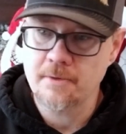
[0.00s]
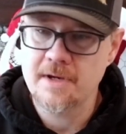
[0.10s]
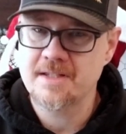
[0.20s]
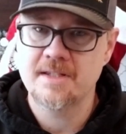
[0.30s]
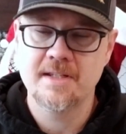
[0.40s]
don't
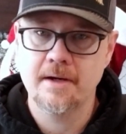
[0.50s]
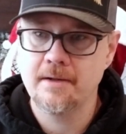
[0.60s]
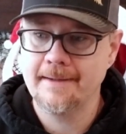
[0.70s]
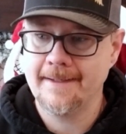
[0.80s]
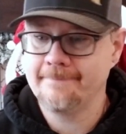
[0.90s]

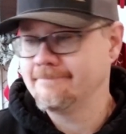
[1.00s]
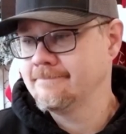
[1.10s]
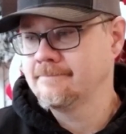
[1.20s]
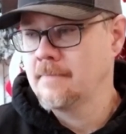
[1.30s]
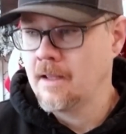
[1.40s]
necessarily
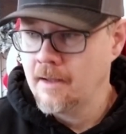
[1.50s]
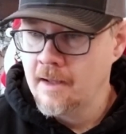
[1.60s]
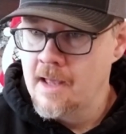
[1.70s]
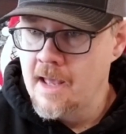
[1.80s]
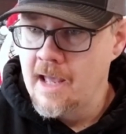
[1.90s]

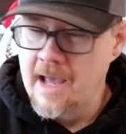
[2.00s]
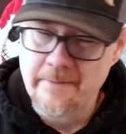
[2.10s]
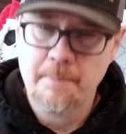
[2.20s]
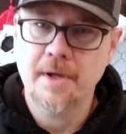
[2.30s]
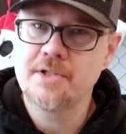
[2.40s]
have
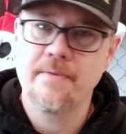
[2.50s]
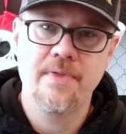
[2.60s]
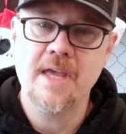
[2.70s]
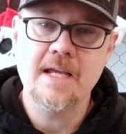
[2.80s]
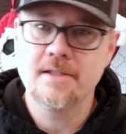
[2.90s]
a bunch of
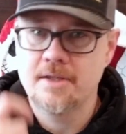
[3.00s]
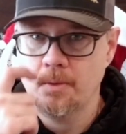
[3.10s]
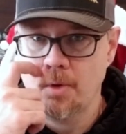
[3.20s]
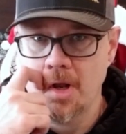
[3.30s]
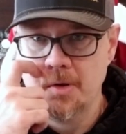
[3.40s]
things to
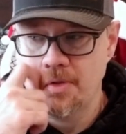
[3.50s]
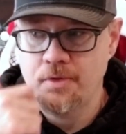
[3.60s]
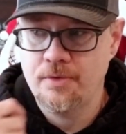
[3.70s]
run